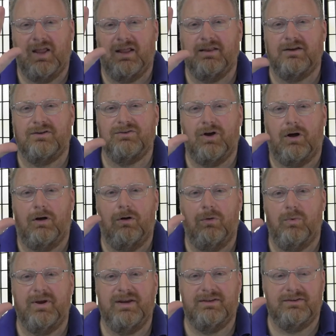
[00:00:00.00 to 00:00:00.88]
that it's
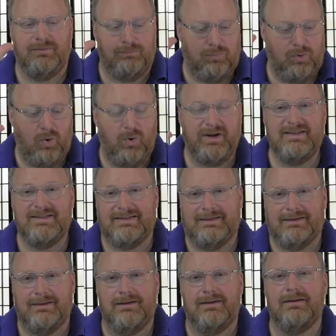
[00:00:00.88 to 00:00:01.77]
always
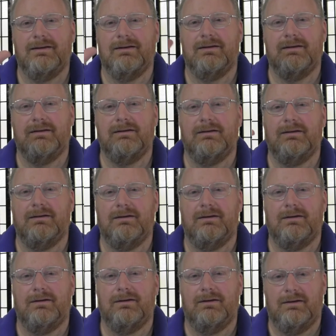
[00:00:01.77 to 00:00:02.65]
pointed
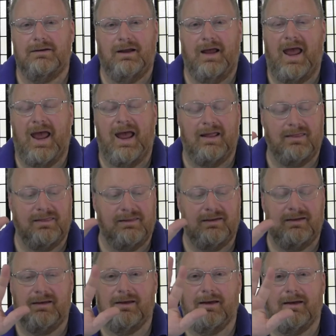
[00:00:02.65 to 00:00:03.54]
at
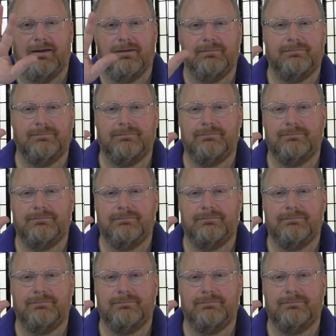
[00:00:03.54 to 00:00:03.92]
the